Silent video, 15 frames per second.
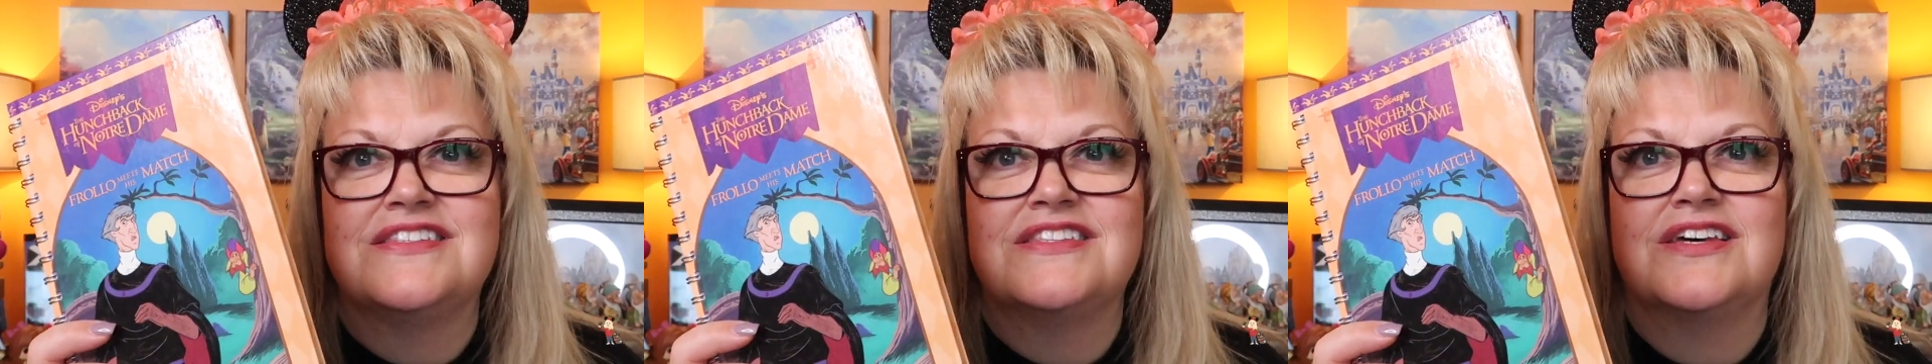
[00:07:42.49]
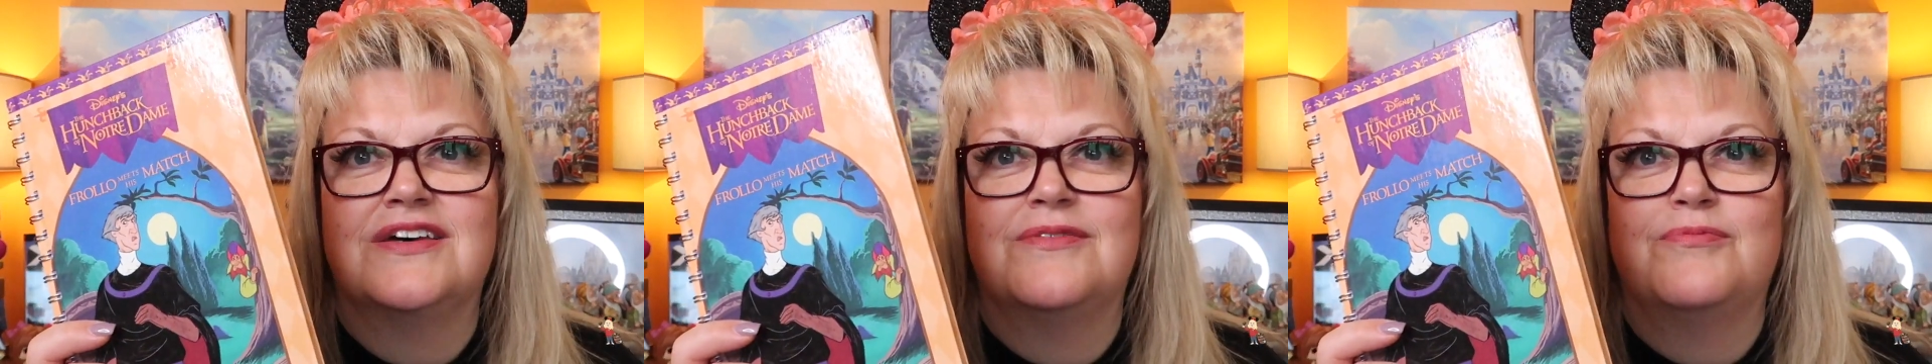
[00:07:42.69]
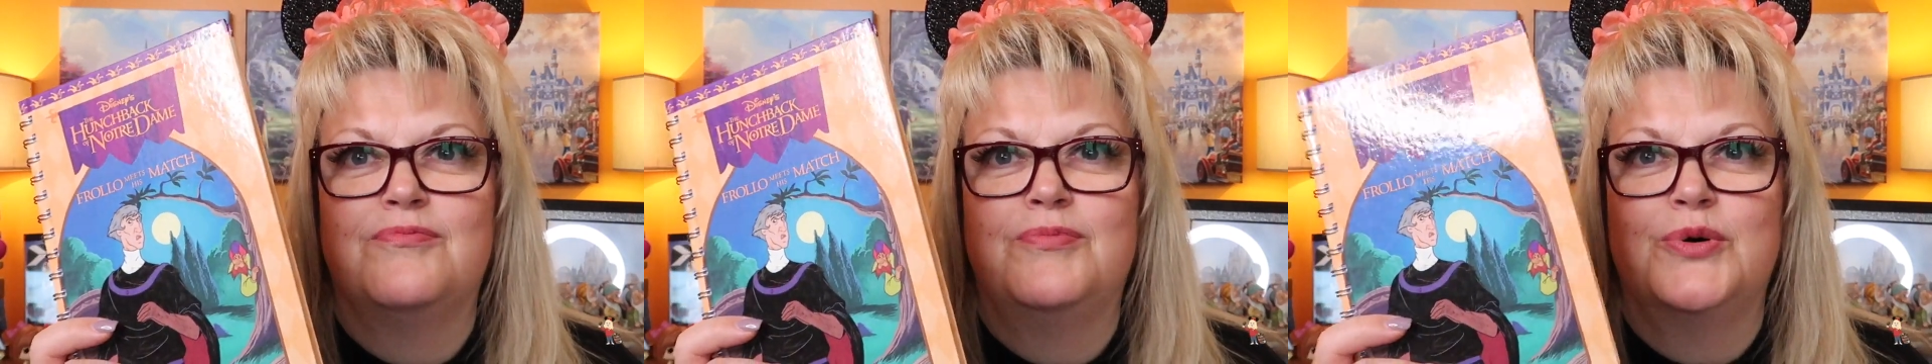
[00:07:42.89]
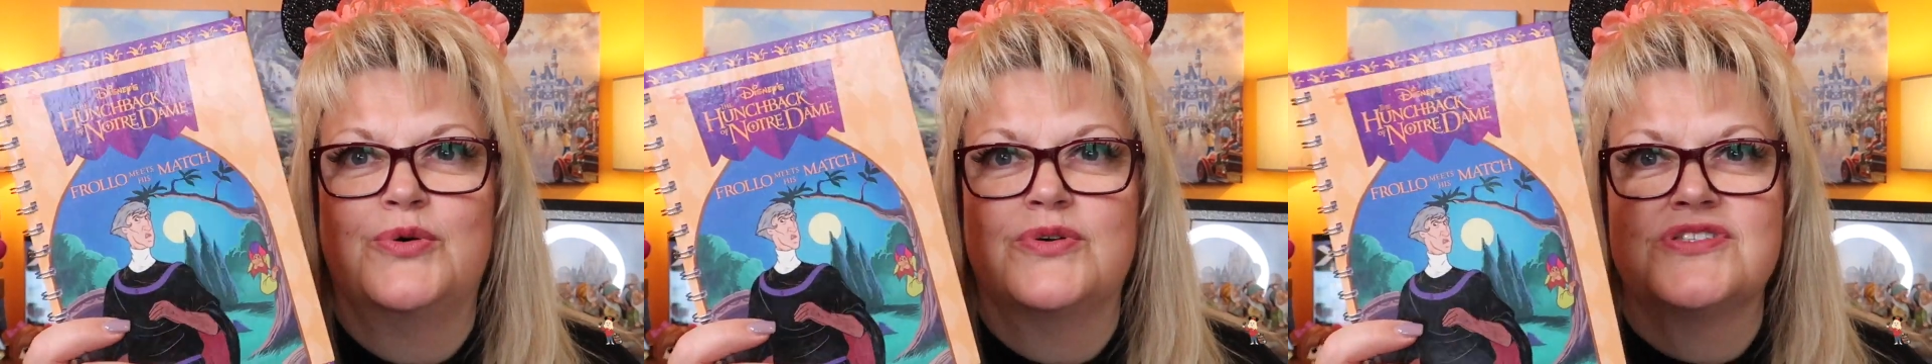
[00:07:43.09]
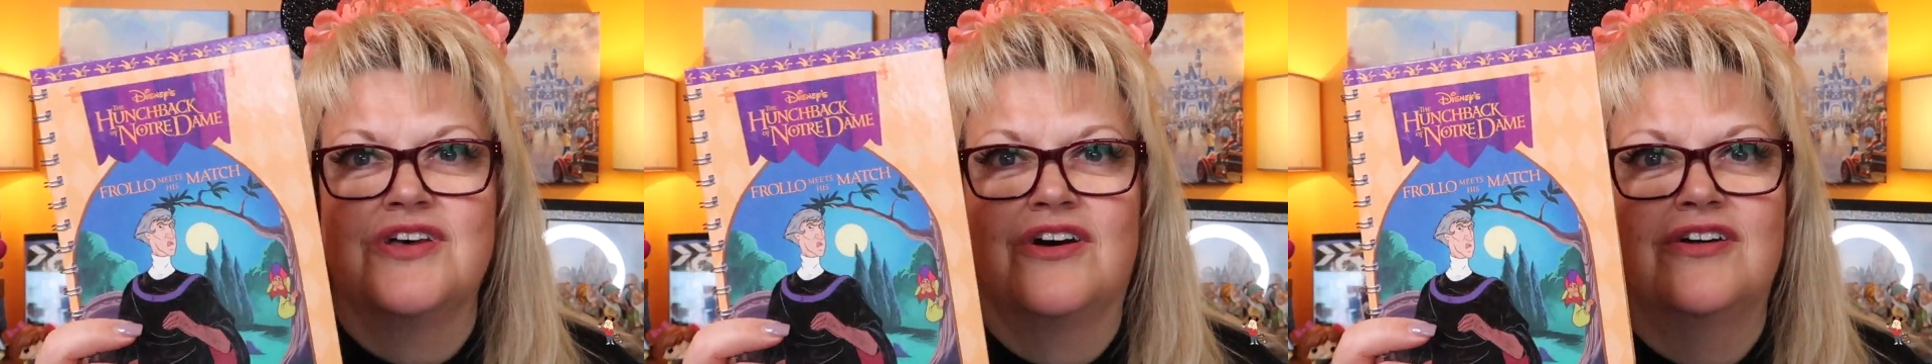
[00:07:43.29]
that
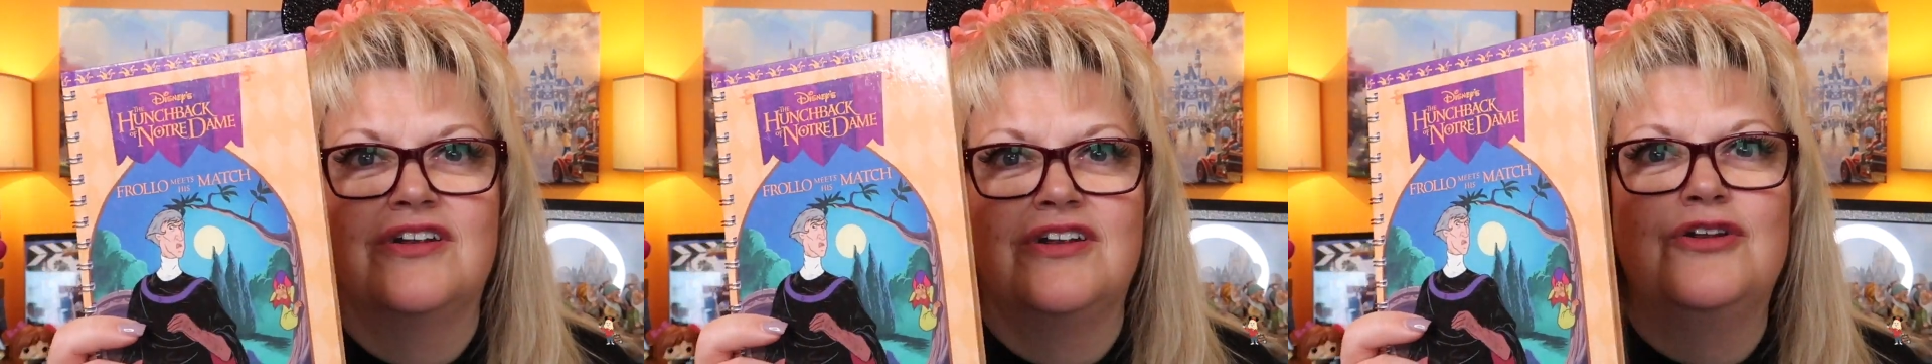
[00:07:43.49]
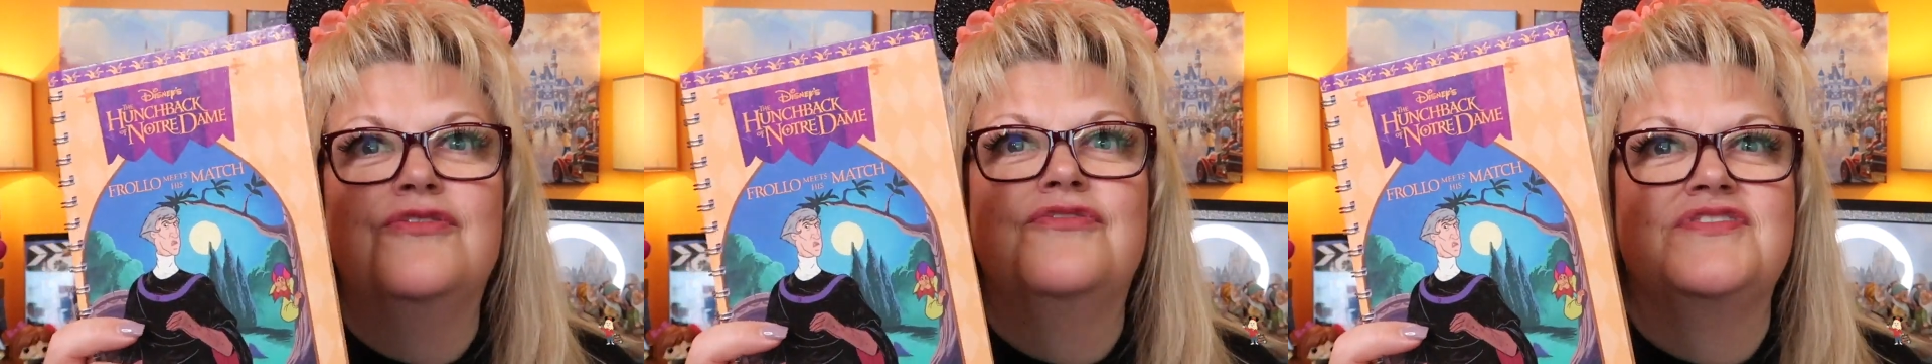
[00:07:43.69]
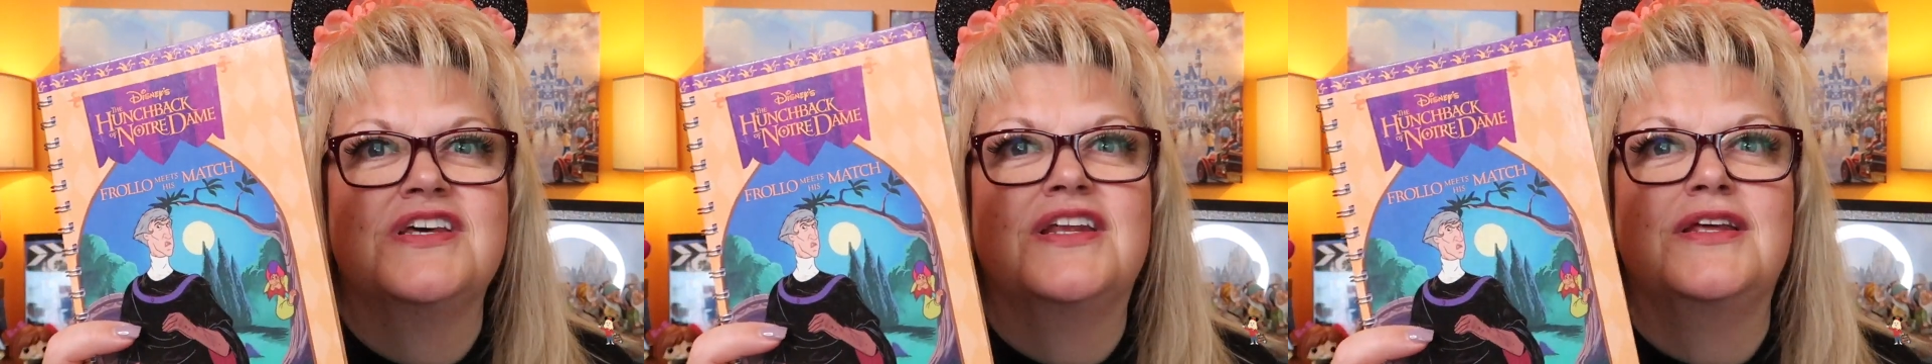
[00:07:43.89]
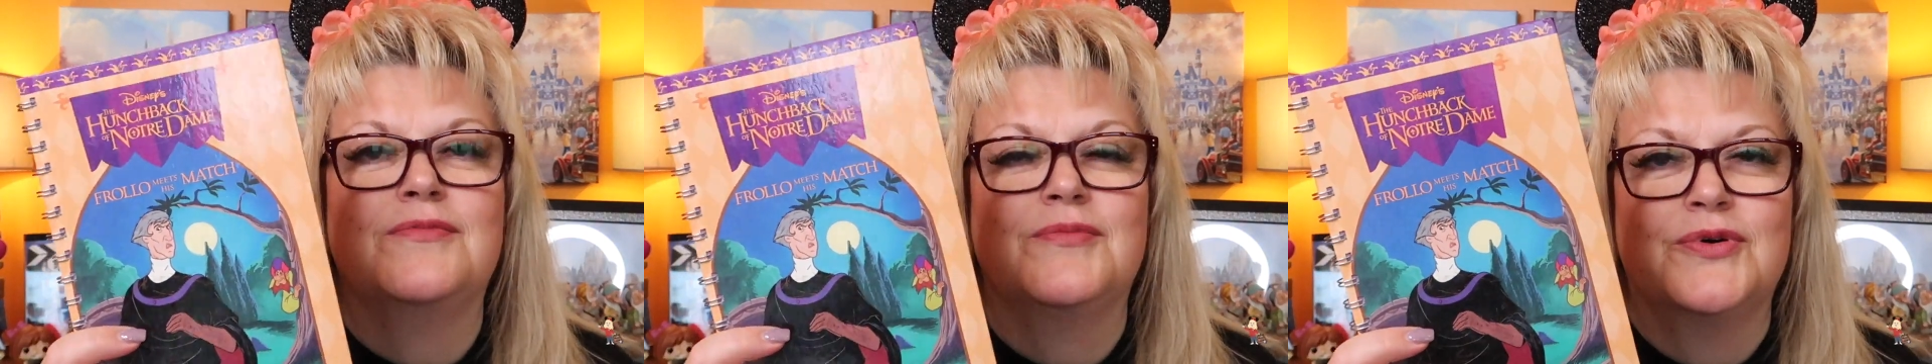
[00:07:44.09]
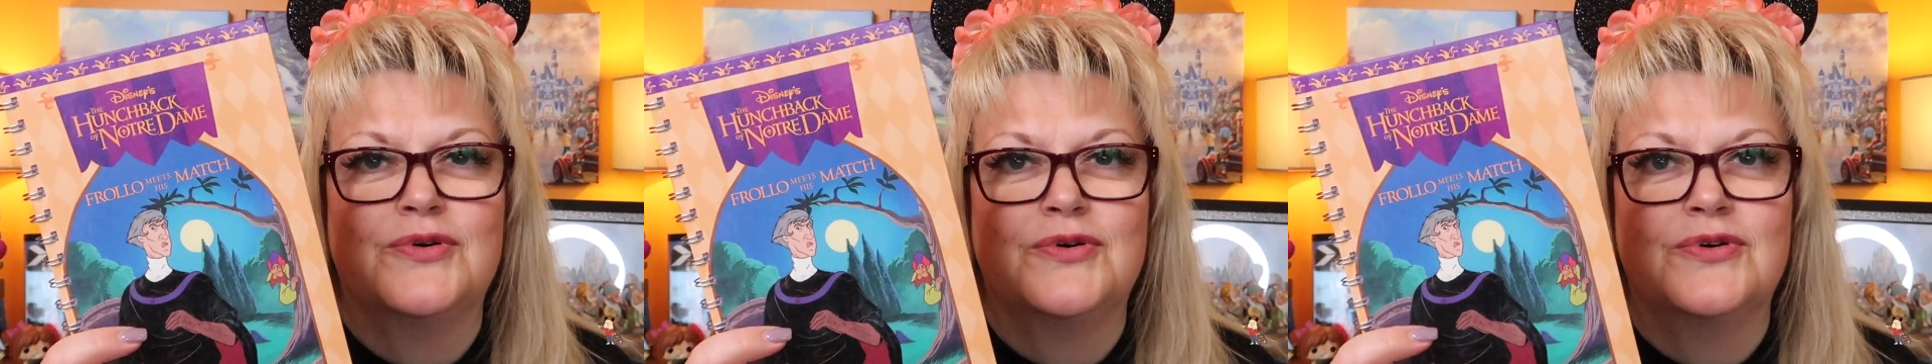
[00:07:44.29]
books aren't loved
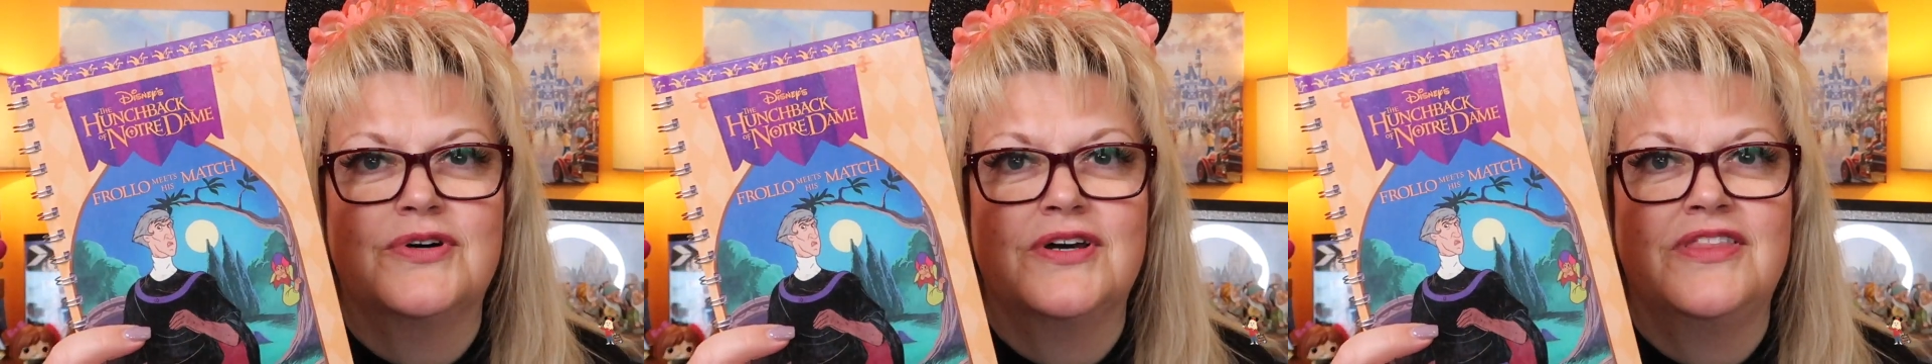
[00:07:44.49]
anymore